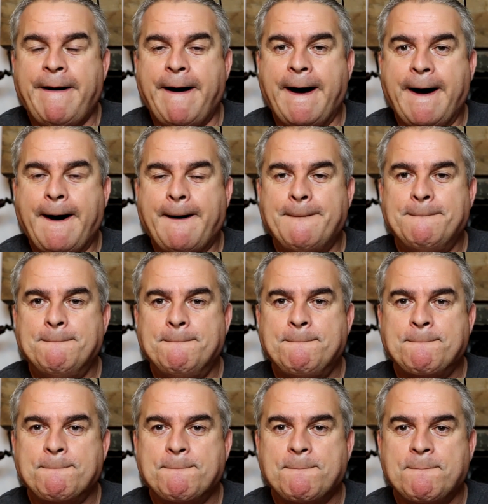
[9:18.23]

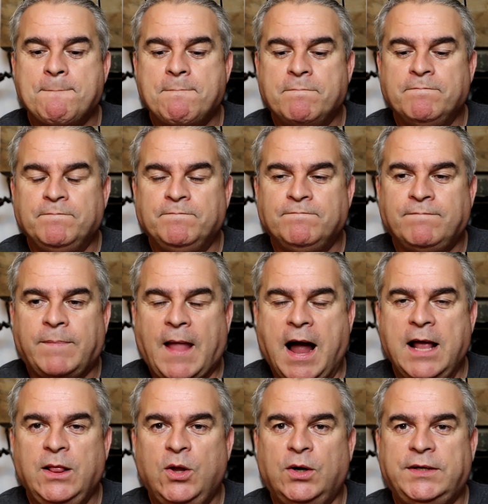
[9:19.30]
I
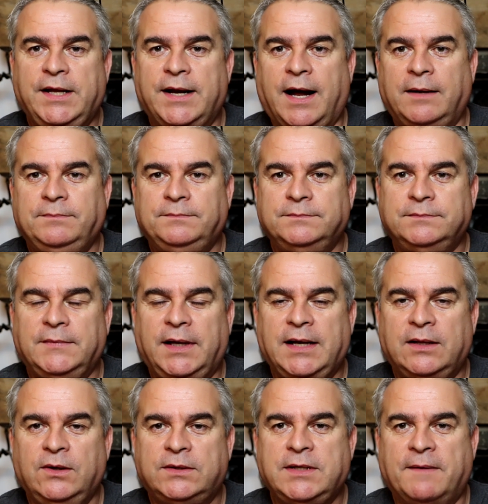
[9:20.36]
looked it up,
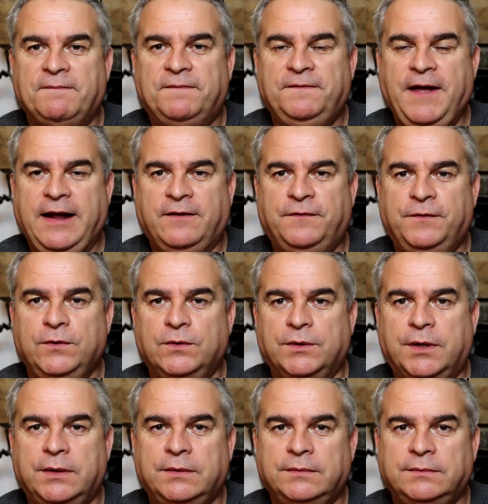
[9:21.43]
and I looked up fake food.